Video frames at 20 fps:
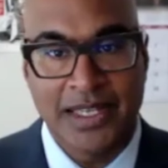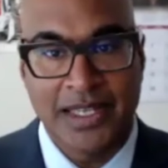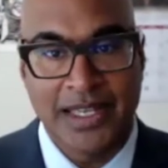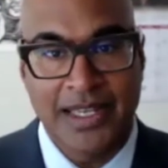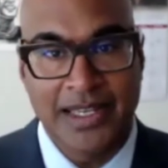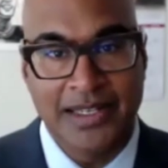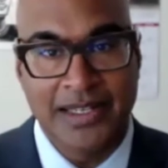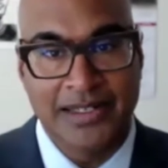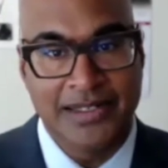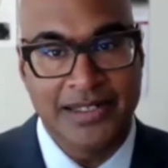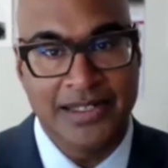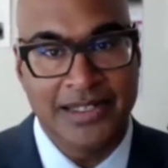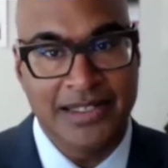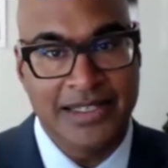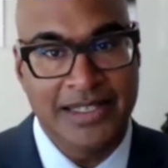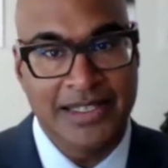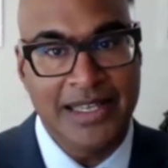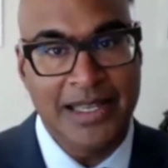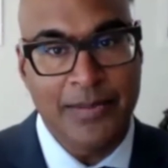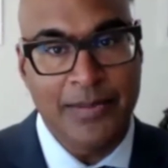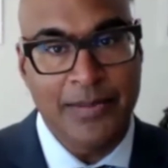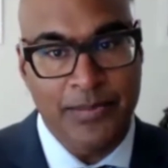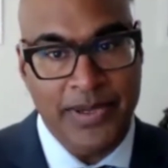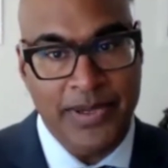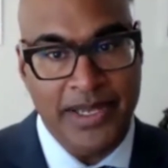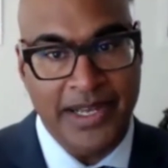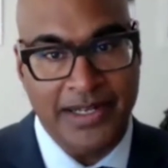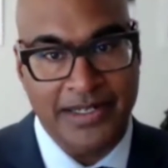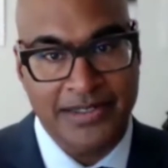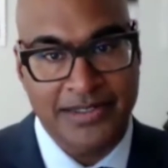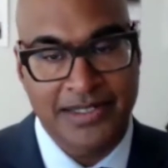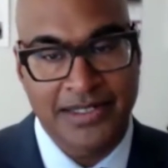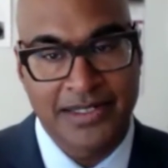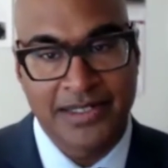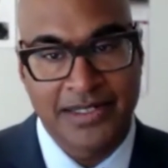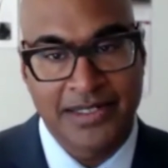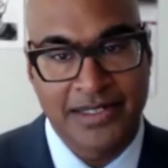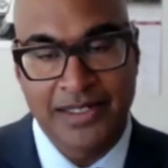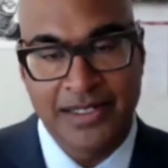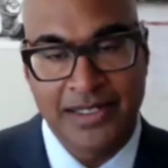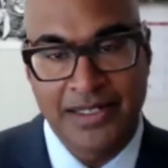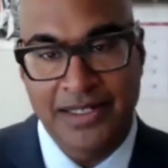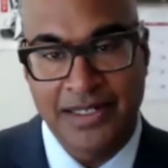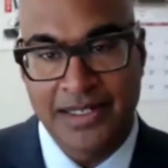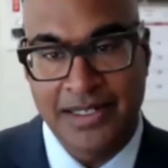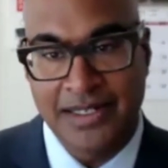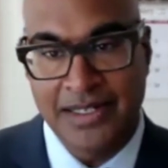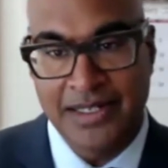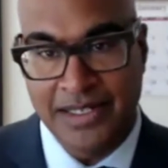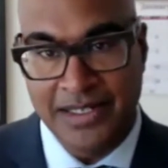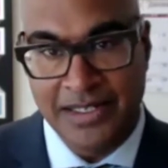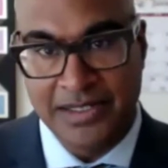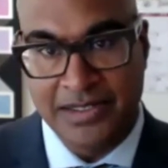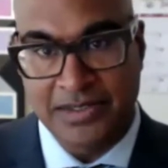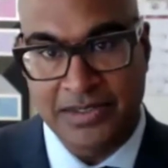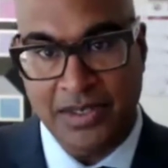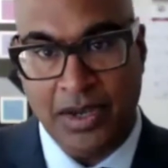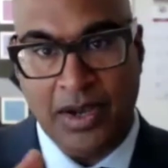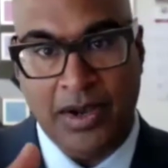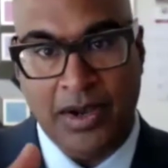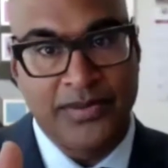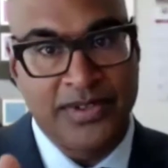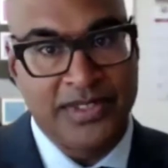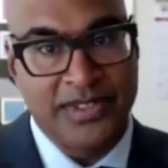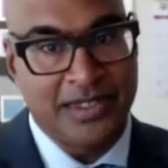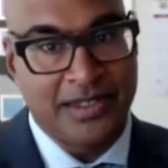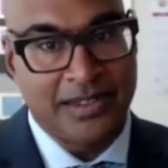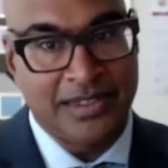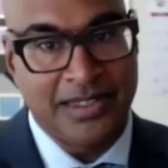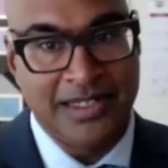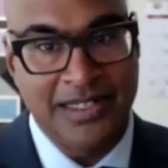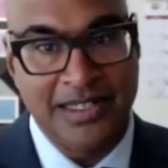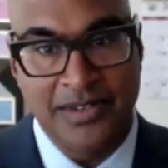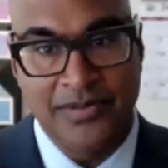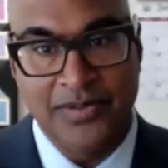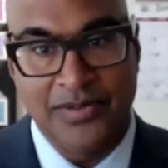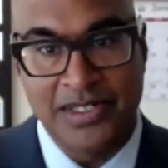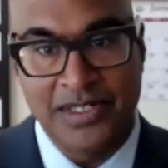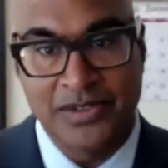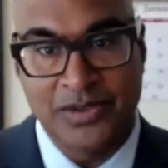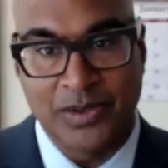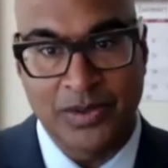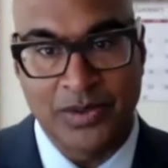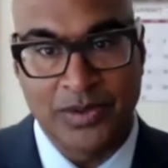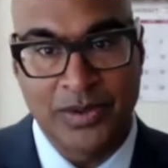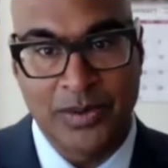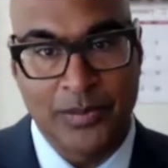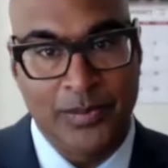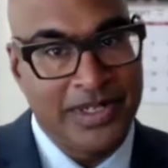And the impact is obviously on that individual,